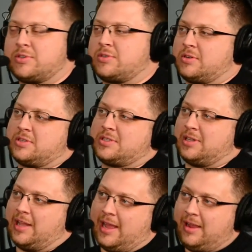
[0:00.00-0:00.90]
in Cirque du
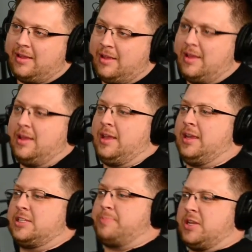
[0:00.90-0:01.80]
Soleil.
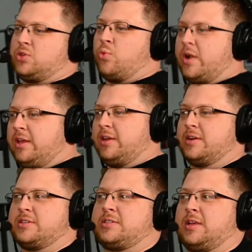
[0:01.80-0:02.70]
He spent 20
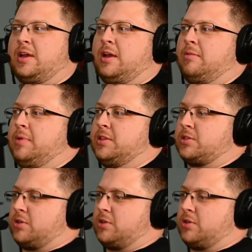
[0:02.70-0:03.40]
years in the